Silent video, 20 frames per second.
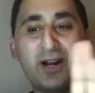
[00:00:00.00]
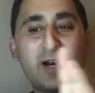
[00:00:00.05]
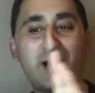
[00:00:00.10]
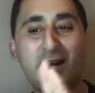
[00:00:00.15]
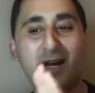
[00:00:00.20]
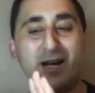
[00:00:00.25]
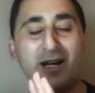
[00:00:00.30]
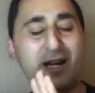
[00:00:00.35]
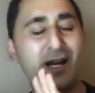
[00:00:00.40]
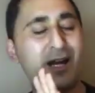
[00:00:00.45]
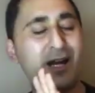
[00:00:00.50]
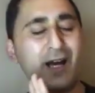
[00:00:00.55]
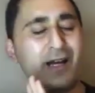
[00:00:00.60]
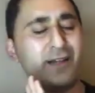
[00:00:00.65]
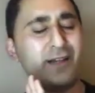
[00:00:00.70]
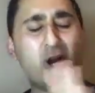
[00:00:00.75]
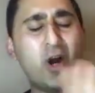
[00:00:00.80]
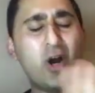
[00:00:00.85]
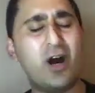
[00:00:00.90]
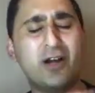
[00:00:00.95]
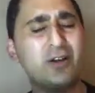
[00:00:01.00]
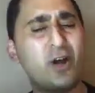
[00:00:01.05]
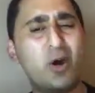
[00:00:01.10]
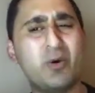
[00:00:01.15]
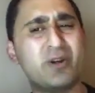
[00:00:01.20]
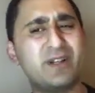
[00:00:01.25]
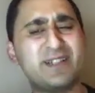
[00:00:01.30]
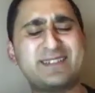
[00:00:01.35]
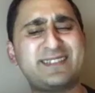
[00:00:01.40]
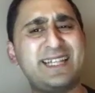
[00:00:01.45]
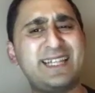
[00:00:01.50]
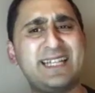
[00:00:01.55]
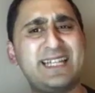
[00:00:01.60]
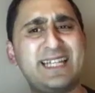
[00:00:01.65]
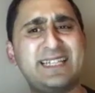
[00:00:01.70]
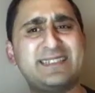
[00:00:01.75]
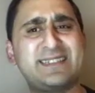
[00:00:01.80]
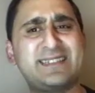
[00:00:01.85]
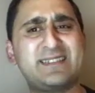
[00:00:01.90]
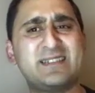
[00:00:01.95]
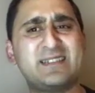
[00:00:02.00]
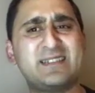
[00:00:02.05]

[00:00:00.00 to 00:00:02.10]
I don't want to see this.